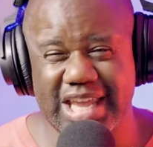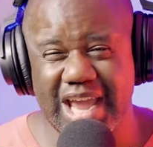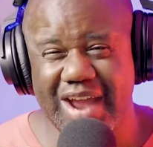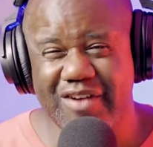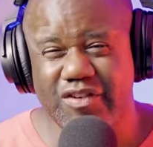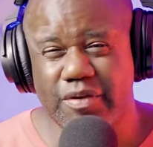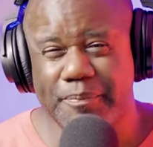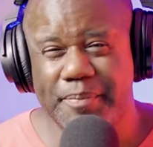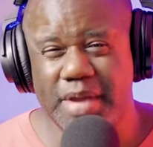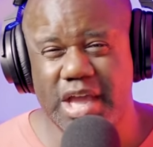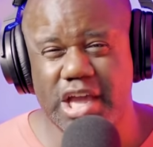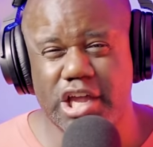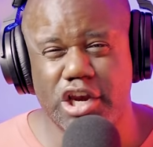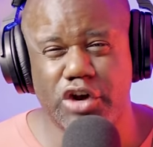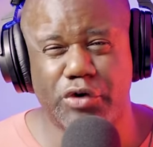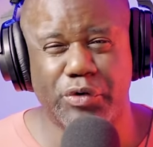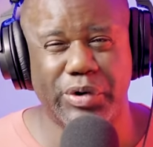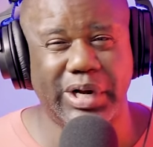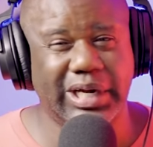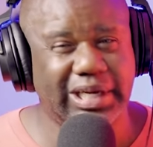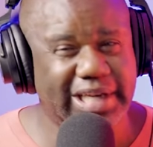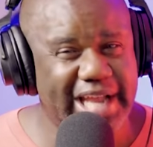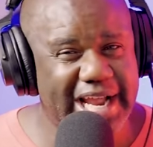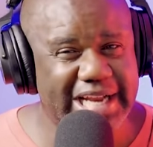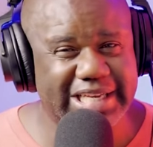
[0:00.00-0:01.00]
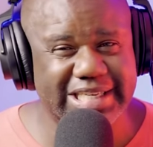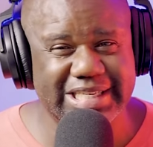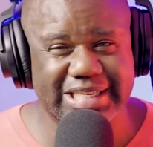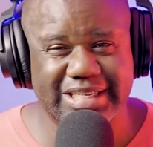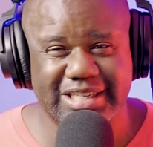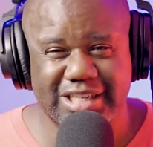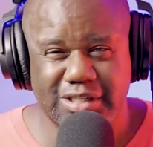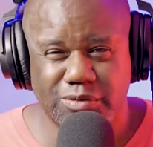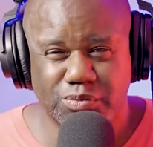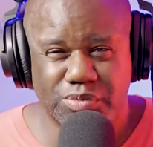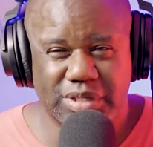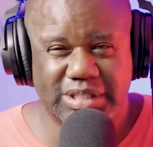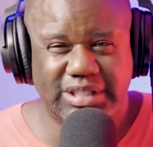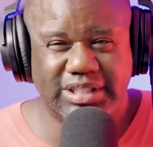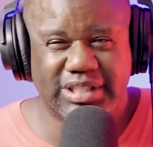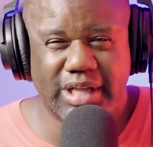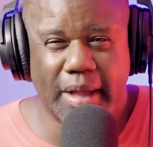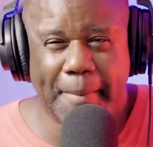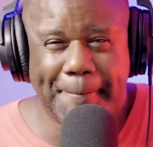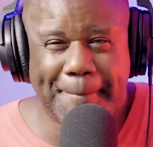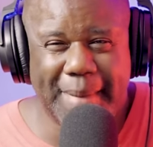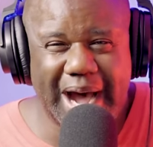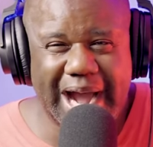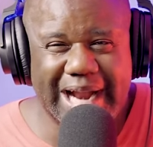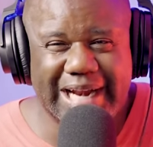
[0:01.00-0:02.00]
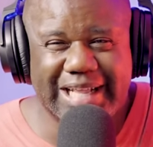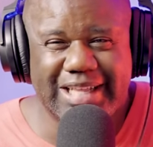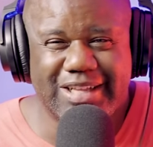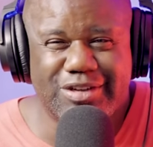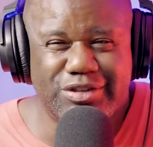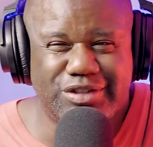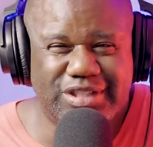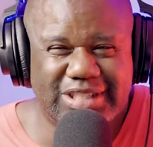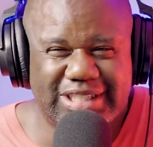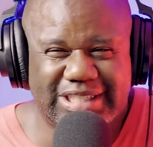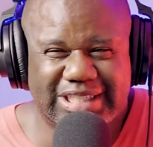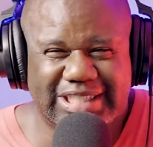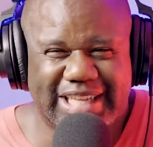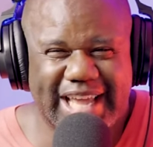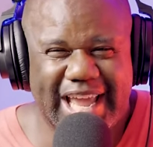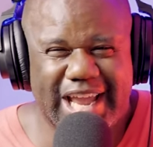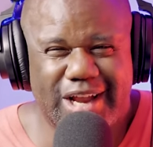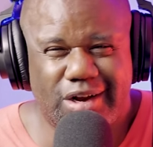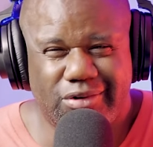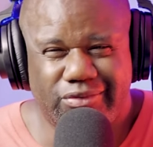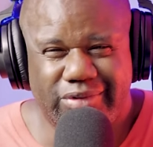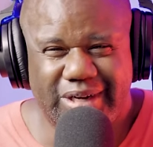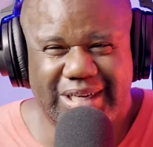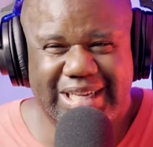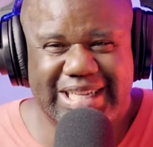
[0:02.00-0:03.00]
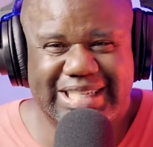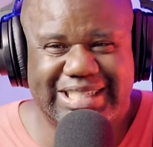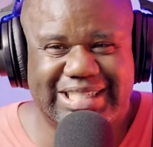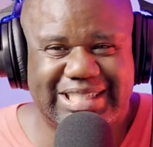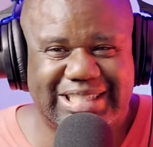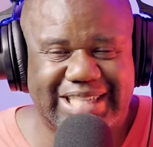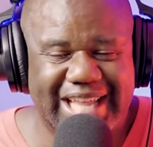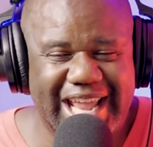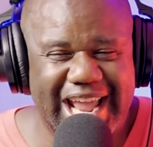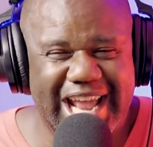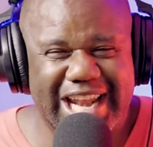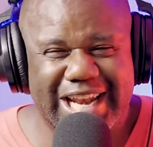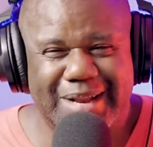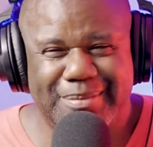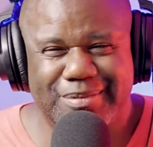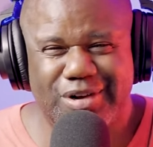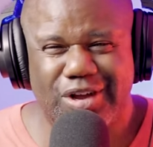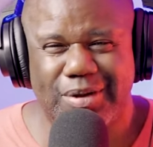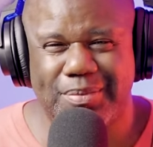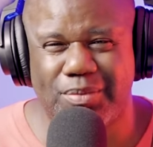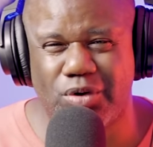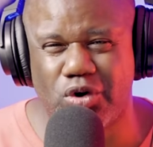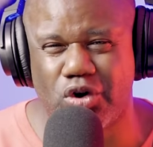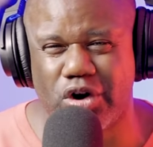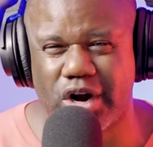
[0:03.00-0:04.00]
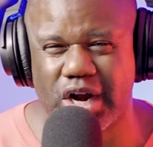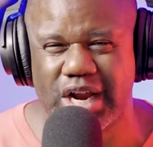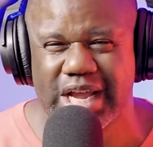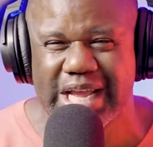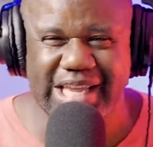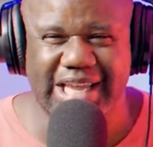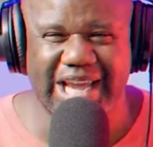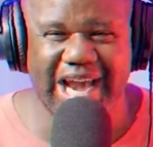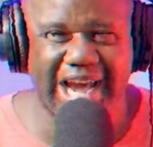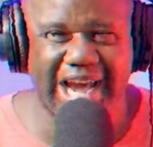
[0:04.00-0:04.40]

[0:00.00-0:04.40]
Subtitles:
You ever been in a relationship with somebody you just can't really stand them no more? You